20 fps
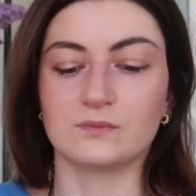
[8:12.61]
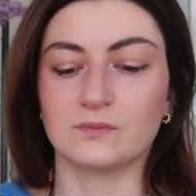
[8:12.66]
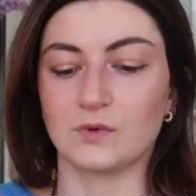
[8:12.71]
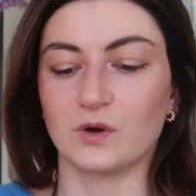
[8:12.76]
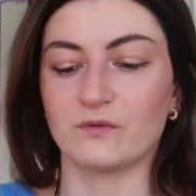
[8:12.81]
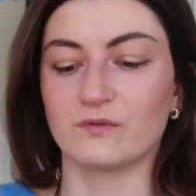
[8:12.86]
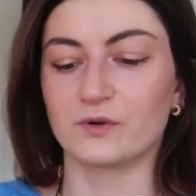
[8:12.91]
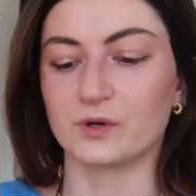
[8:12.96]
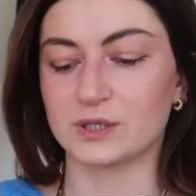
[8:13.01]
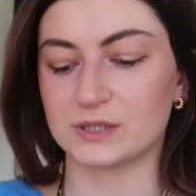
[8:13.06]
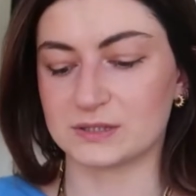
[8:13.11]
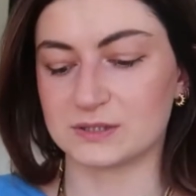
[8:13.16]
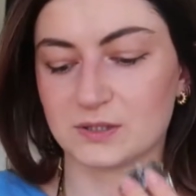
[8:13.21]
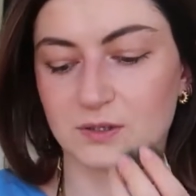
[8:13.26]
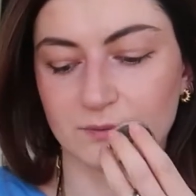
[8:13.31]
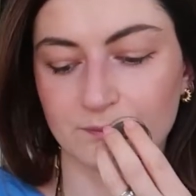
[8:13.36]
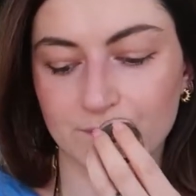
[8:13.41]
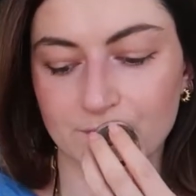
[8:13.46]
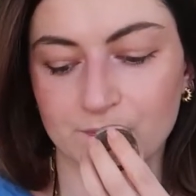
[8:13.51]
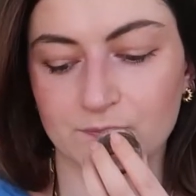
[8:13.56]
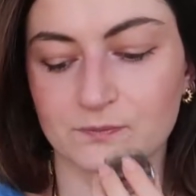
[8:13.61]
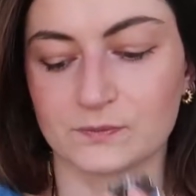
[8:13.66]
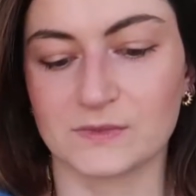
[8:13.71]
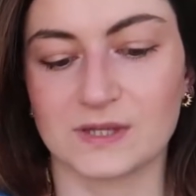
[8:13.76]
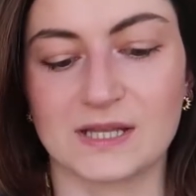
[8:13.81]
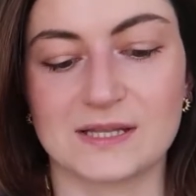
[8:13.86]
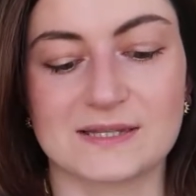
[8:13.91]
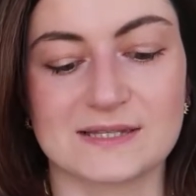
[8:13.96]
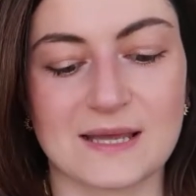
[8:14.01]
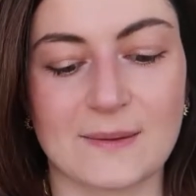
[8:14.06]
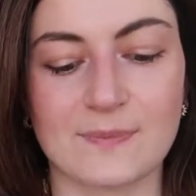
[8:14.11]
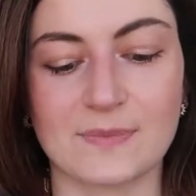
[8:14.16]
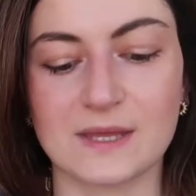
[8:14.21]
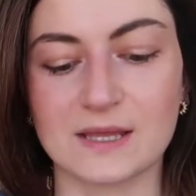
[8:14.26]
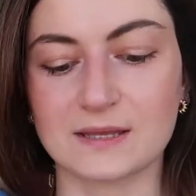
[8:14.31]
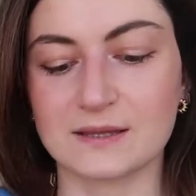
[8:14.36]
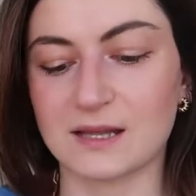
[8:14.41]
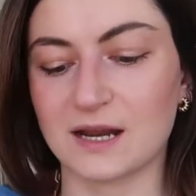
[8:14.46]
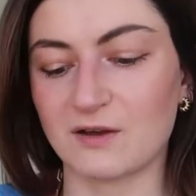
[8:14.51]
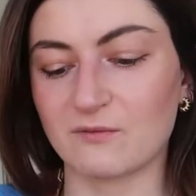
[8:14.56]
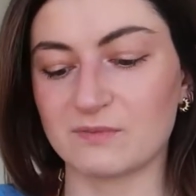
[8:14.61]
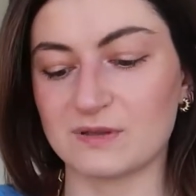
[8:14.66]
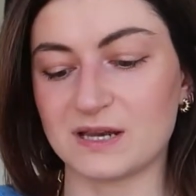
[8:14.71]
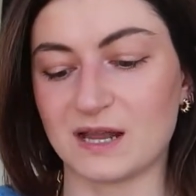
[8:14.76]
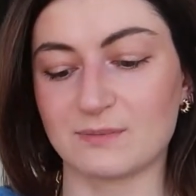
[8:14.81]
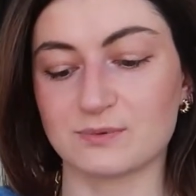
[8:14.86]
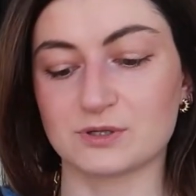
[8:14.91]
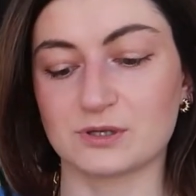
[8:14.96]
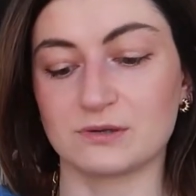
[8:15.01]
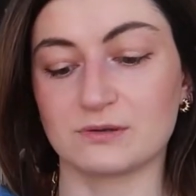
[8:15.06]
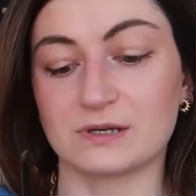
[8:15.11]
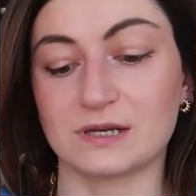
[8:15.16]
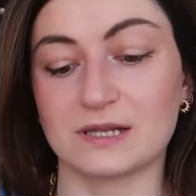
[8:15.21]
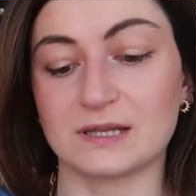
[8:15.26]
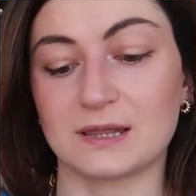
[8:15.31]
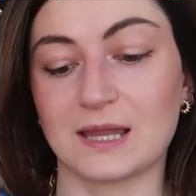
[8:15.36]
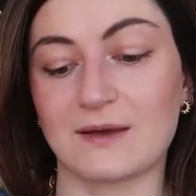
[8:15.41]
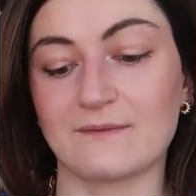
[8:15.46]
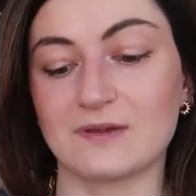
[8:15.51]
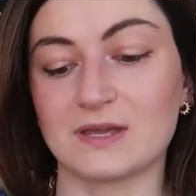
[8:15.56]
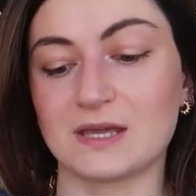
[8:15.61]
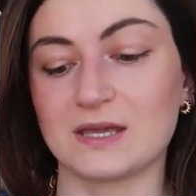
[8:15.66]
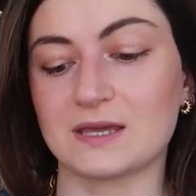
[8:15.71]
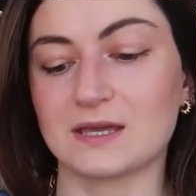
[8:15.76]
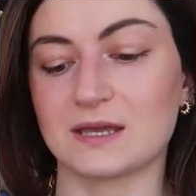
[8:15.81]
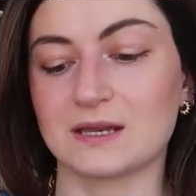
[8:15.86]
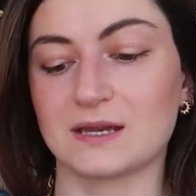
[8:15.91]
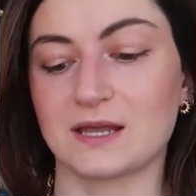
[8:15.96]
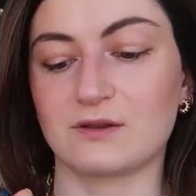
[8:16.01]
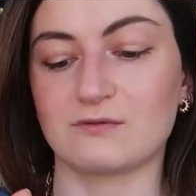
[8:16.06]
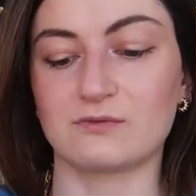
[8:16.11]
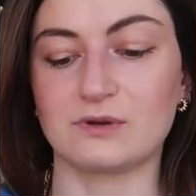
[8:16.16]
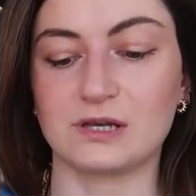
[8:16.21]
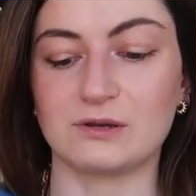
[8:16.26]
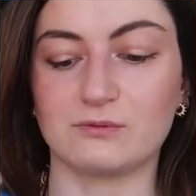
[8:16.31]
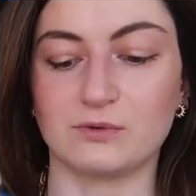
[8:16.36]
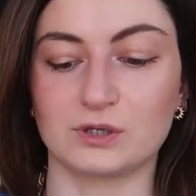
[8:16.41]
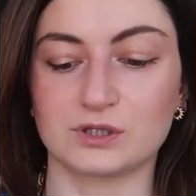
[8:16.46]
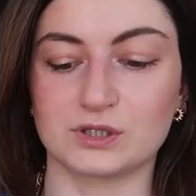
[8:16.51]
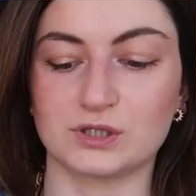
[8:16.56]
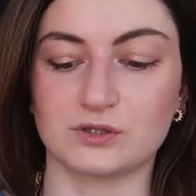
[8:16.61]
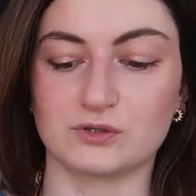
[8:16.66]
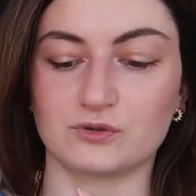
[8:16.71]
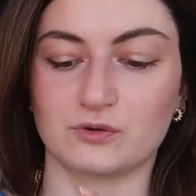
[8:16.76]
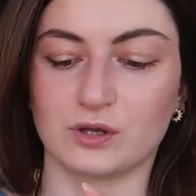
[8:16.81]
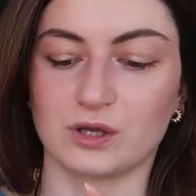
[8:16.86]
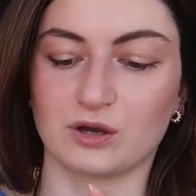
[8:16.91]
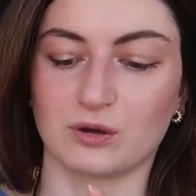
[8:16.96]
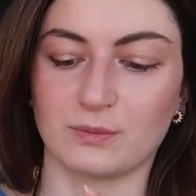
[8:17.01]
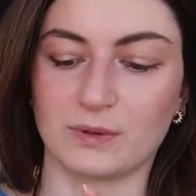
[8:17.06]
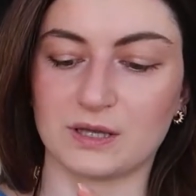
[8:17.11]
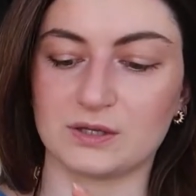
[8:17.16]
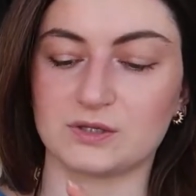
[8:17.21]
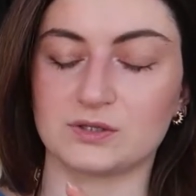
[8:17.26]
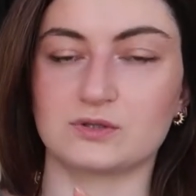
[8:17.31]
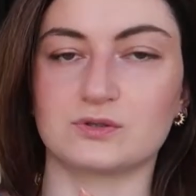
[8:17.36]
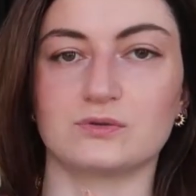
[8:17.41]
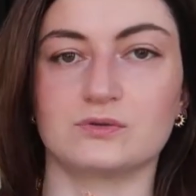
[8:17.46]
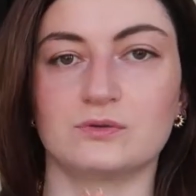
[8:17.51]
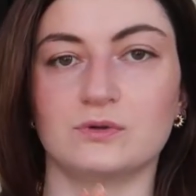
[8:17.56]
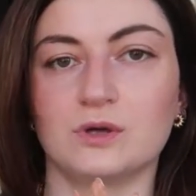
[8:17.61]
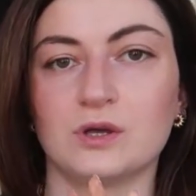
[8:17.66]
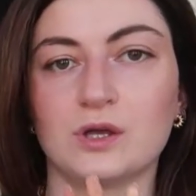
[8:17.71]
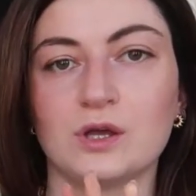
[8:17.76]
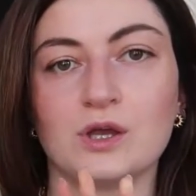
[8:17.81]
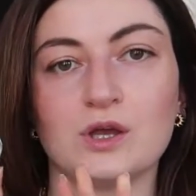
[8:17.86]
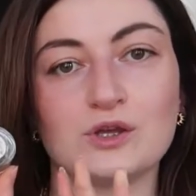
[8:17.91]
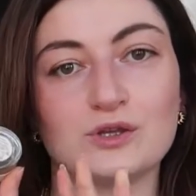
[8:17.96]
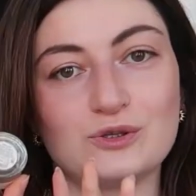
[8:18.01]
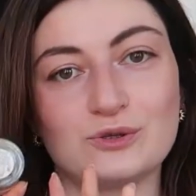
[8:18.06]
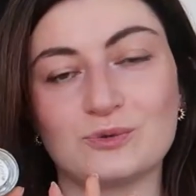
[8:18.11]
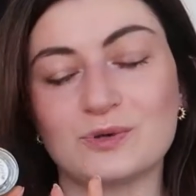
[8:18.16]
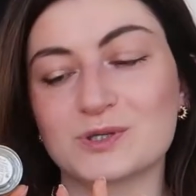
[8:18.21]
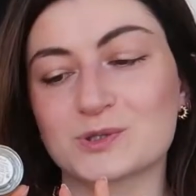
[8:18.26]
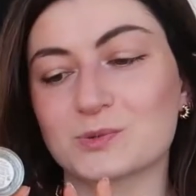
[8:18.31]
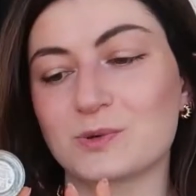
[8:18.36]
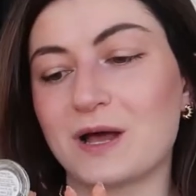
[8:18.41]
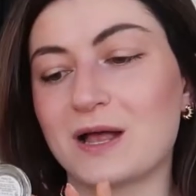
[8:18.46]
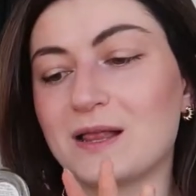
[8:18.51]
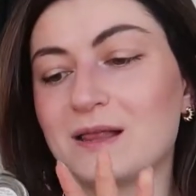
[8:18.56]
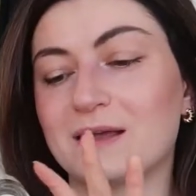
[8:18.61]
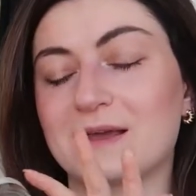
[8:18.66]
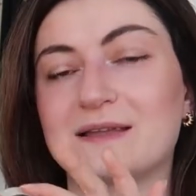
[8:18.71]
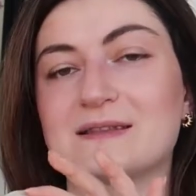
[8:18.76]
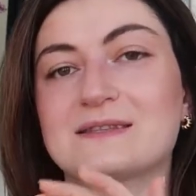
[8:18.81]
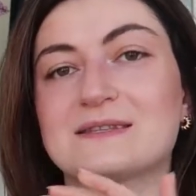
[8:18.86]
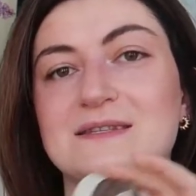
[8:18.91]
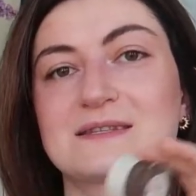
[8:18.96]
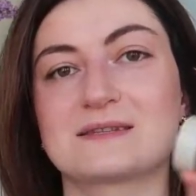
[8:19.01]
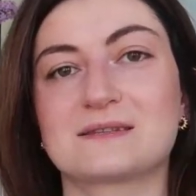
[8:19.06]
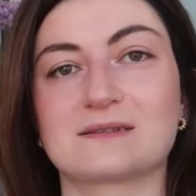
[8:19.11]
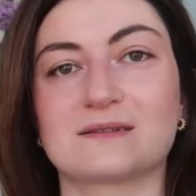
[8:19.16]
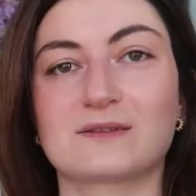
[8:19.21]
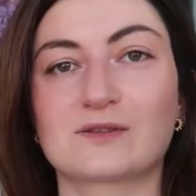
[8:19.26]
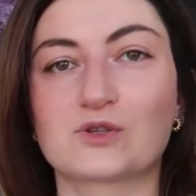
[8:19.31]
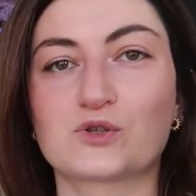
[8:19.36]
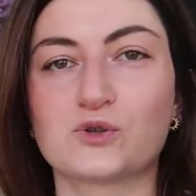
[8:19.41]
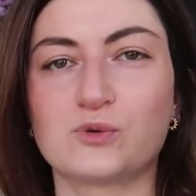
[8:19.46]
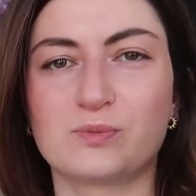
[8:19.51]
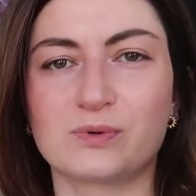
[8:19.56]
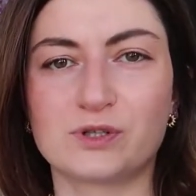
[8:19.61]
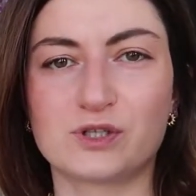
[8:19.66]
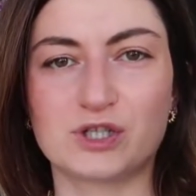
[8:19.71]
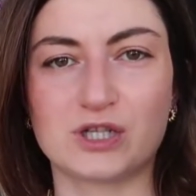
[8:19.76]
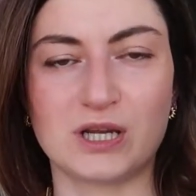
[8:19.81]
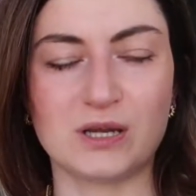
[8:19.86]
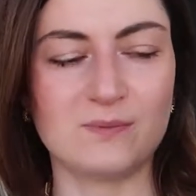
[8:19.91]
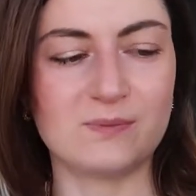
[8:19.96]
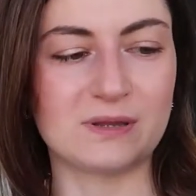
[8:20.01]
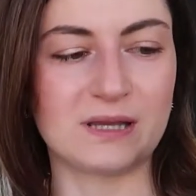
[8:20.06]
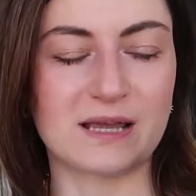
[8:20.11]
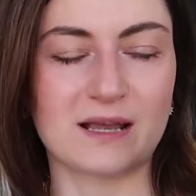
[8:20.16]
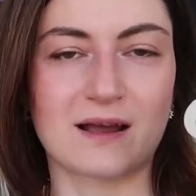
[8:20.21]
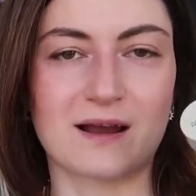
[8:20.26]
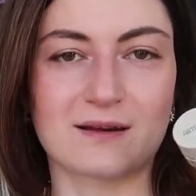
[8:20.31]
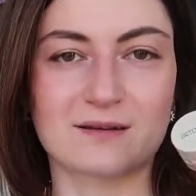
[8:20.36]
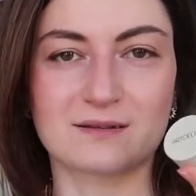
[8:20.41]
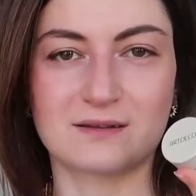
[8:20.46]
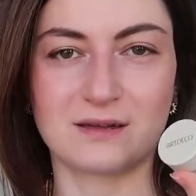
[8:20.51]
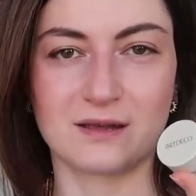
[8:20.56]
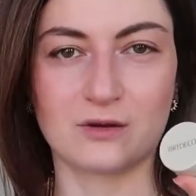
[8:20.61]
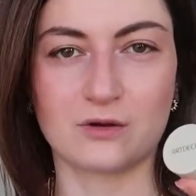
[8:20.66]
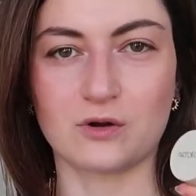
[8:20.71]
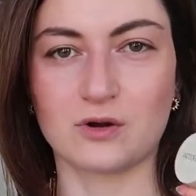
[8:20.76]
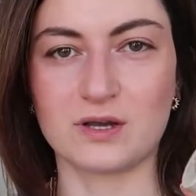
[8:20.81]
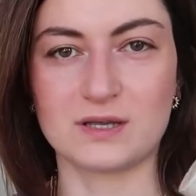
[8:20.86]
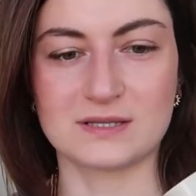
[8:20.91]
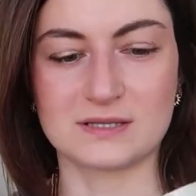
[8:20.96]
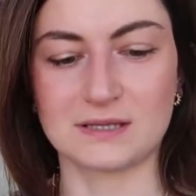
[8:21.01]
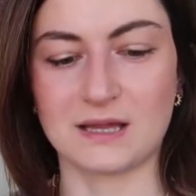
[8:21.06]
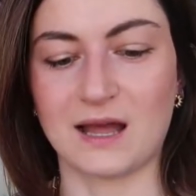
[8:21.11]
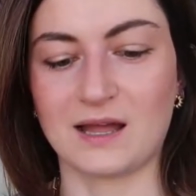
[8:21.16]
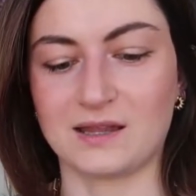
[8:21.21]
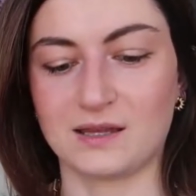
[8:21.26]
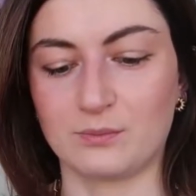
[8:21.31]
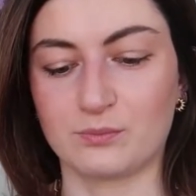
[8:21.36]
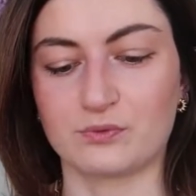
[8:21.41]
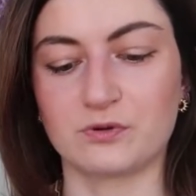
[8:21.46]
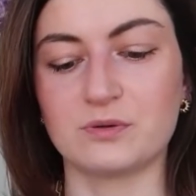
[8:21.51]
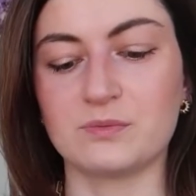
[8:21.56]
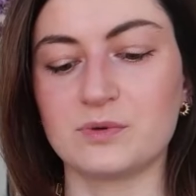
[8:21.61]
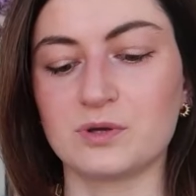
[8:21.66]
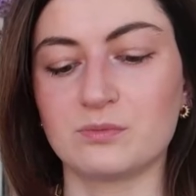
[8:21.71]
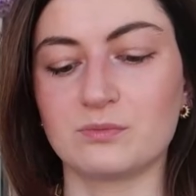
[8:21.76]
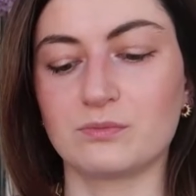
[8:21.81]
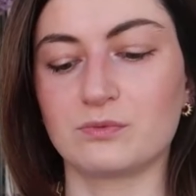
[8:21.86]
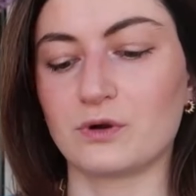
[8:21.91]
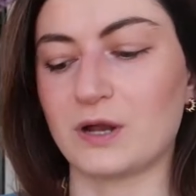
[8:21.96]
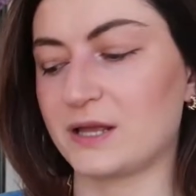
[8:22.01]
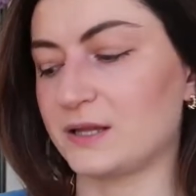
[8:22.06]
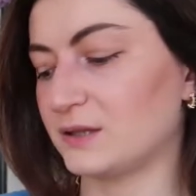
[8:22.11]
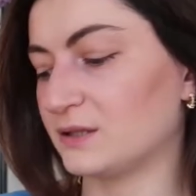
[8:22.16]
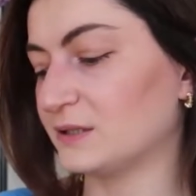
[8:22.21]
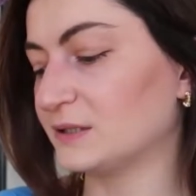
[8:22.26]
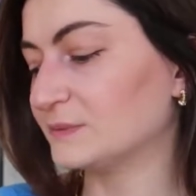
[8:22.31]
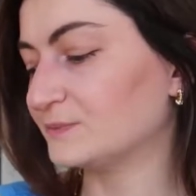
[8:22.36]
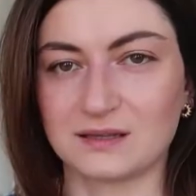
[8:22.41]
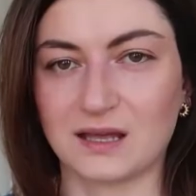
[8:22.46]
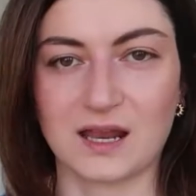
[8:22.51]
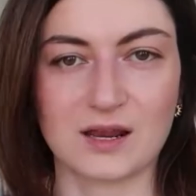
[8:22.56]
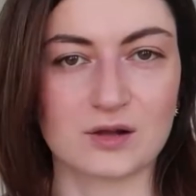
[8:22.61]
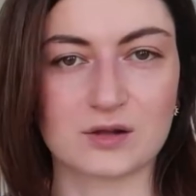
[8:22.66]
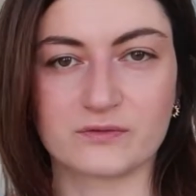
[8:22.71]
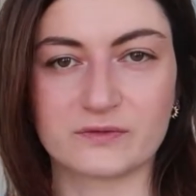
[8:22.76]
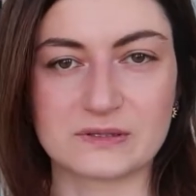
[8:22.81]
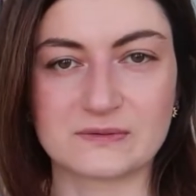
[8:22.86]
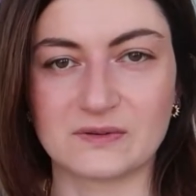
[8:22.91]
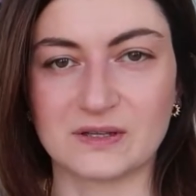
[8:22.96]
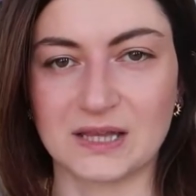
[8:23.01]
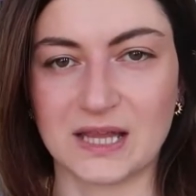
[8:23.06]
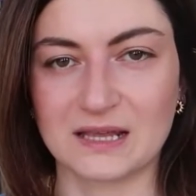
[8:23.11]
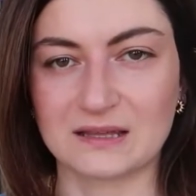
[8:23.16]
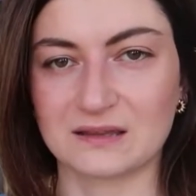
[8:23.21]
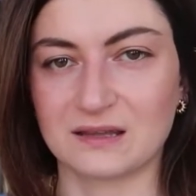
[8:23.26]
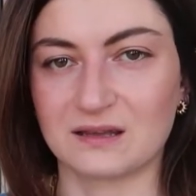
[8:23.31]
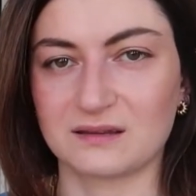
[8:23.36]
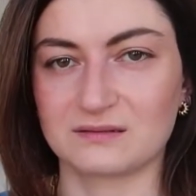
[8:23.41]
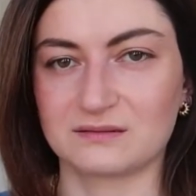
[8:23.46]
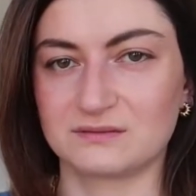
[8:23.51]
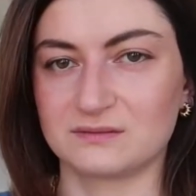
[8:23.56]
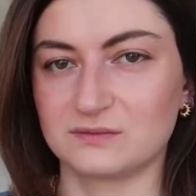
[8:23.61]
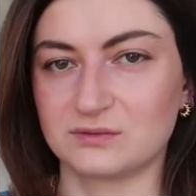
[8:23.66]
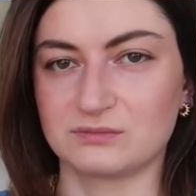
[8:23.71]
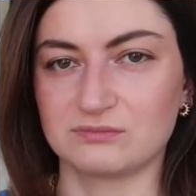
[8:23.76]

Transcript: over it so that's something that I've been absolutely loving and I really wanted to recommend to you as well it's super cheap like Art Deco is not a premium brand I always feel like that